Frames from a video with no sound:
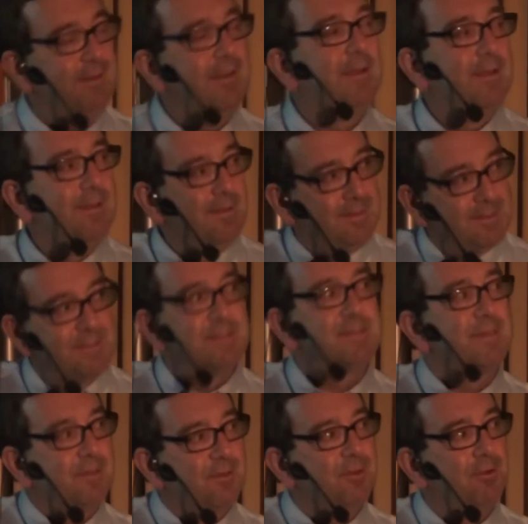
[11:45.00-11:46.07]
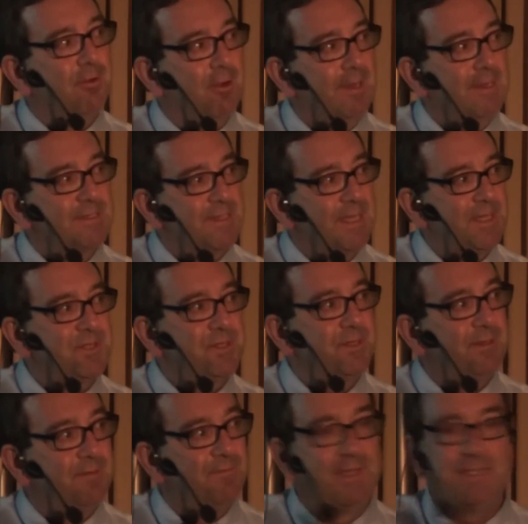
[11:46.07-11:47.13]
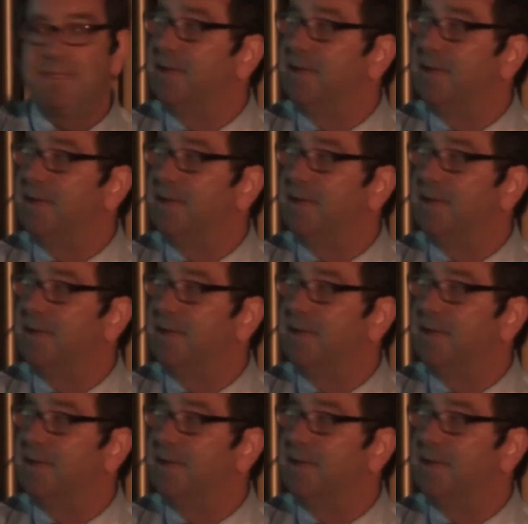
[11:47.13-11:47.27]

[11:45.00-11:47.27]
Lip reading: this is a good organization to visit